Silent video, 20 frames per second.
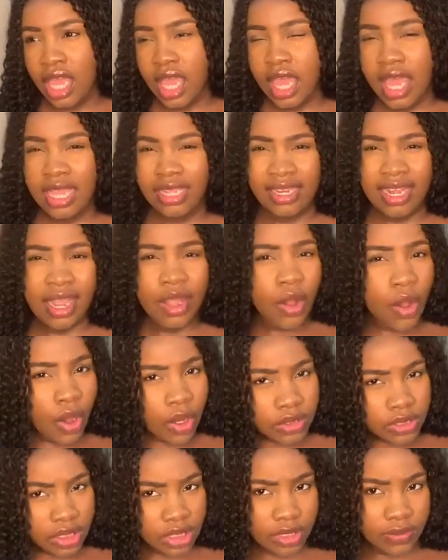And then I
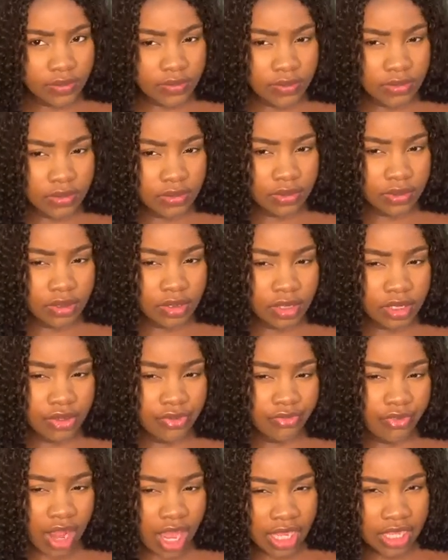called him, he
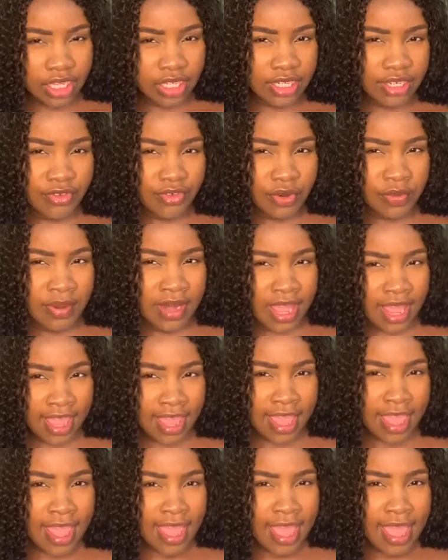rang, he didn't
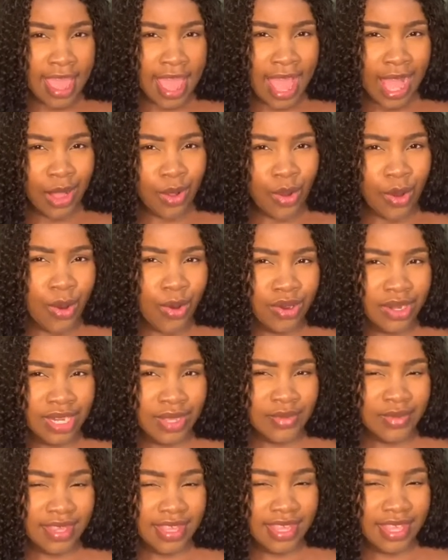reply. I called
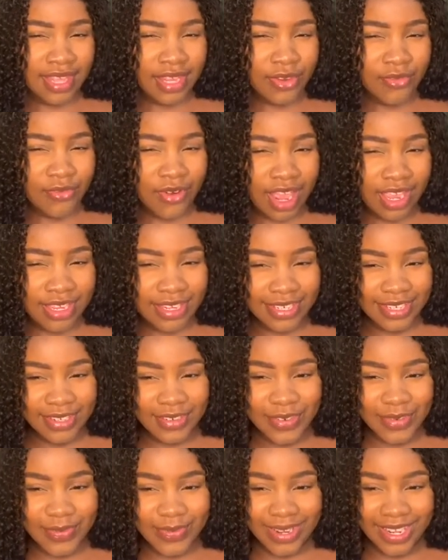him again, he rang, he
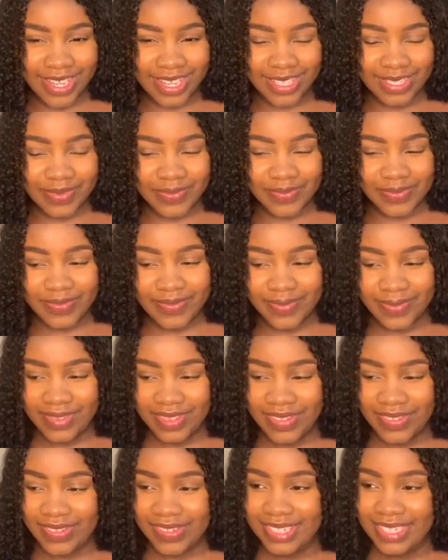didn't reply.
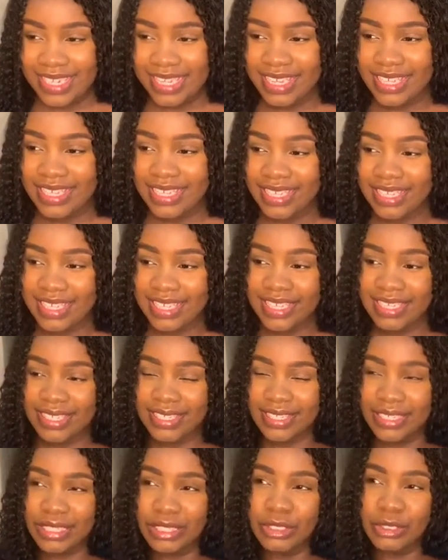And I was like,
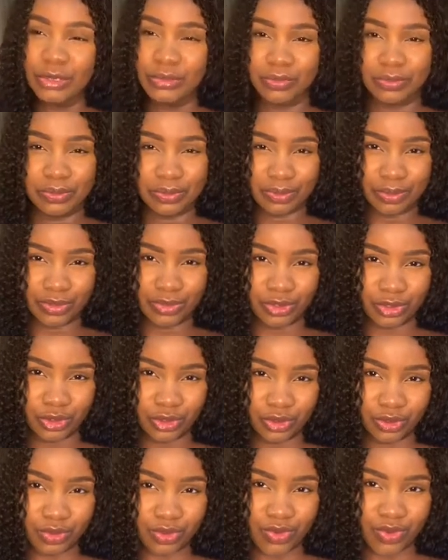
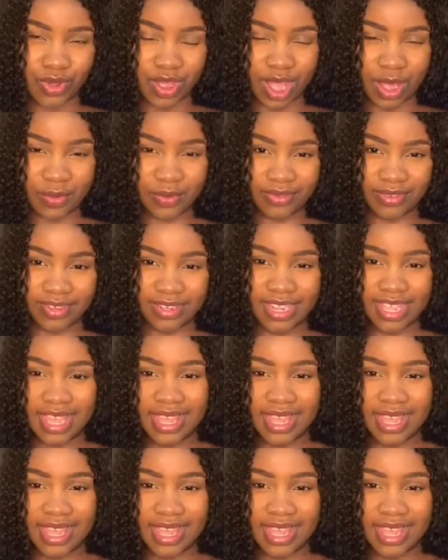sure, what happened?